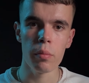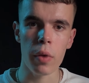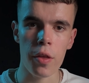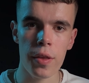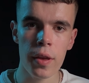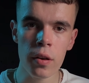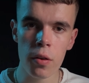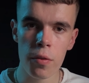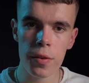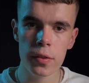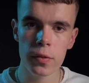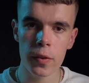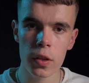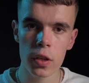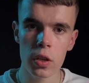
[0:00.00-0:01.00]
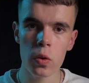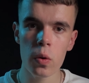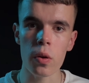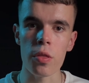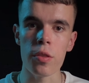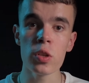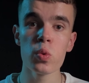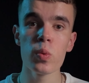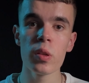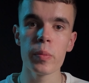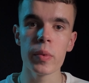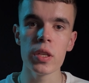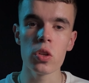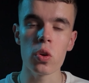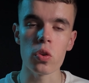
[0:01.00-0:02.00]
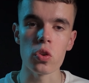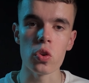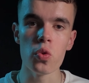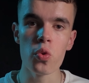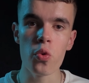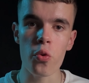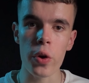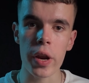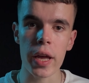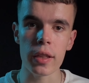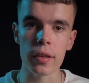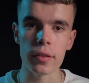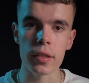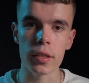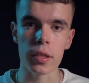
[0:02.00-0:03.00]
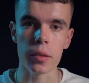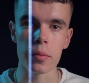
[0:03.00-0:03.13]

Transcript: By the end of this video, this will be your new reality.